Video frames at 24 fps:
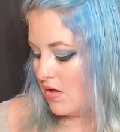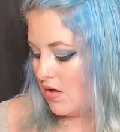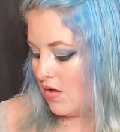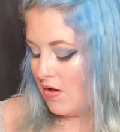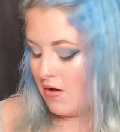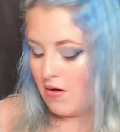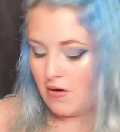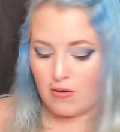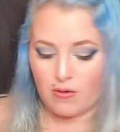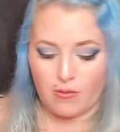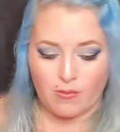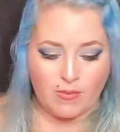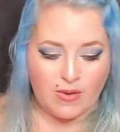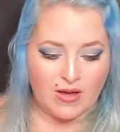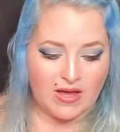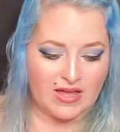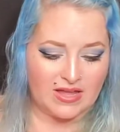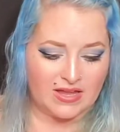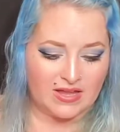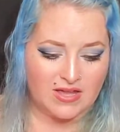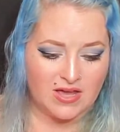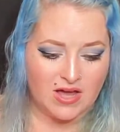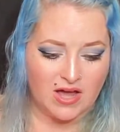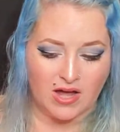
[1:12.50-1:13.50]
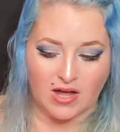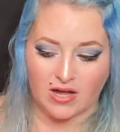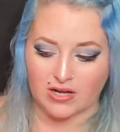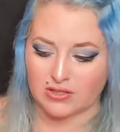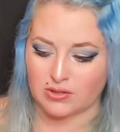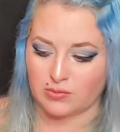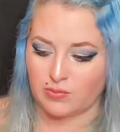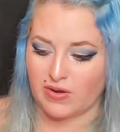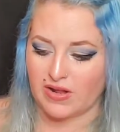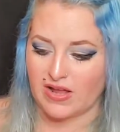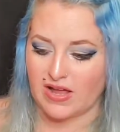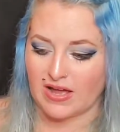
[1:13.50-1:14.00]
Oh my
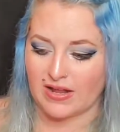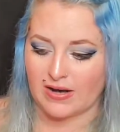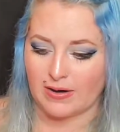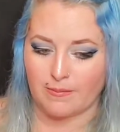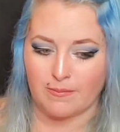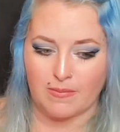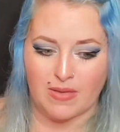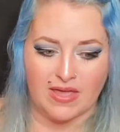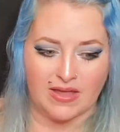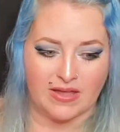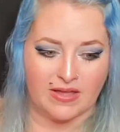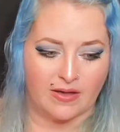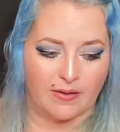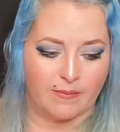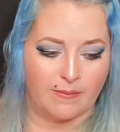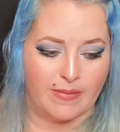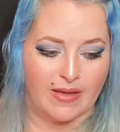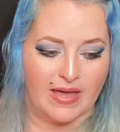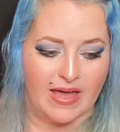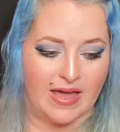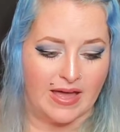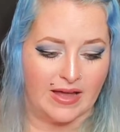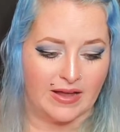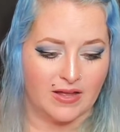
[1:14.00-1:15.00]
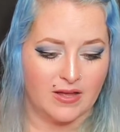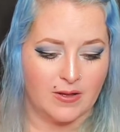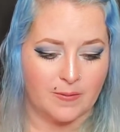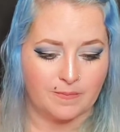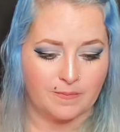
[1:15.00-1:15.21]
gosh, we got a makeup bag.